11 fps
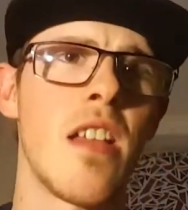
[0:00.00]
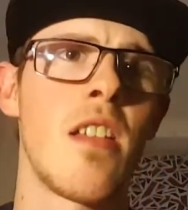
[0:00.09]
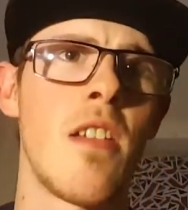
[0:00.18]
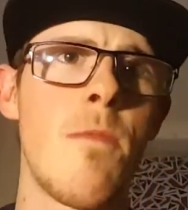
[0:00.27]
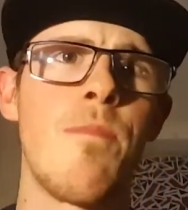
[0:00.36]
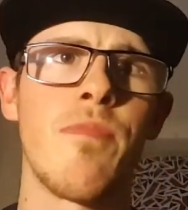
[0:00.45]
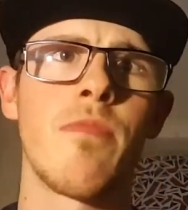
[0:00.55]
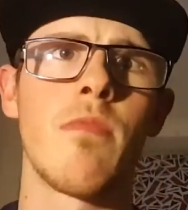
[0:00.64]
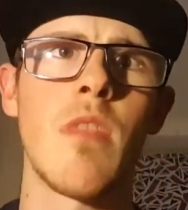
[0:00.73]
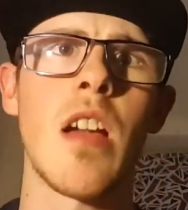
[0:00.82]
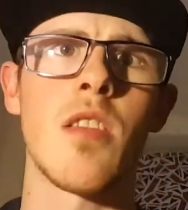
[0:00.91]
But yeah,
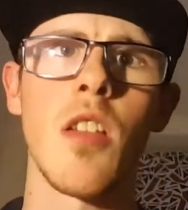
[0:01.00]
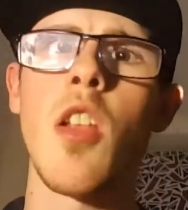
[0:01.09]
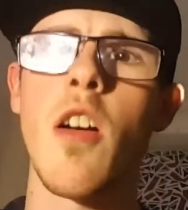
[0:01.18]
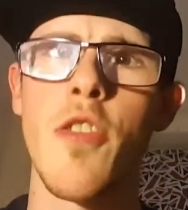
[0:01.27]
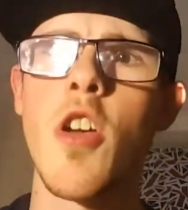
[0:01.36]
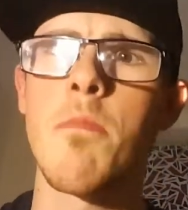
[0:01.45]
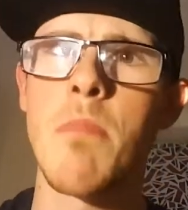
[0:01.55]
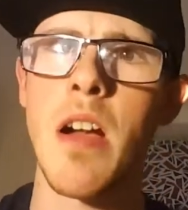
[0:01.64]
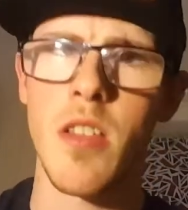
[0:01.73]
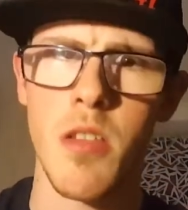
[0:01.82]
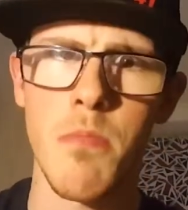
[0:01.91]
there's a
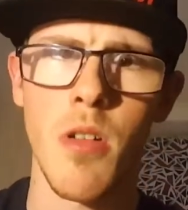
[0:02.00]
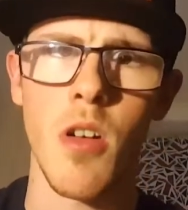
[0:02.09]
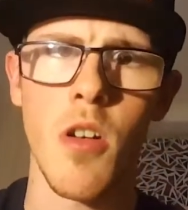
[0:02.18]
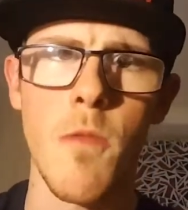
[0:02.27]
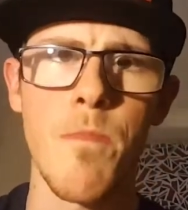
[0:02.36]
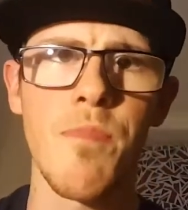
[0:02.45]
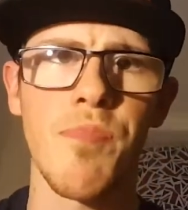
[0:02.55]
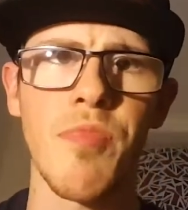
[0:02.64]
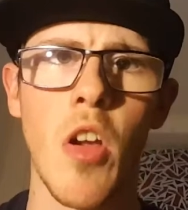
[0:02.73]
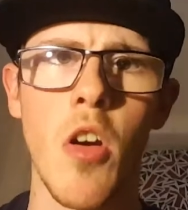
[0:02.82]
lot of third-party support.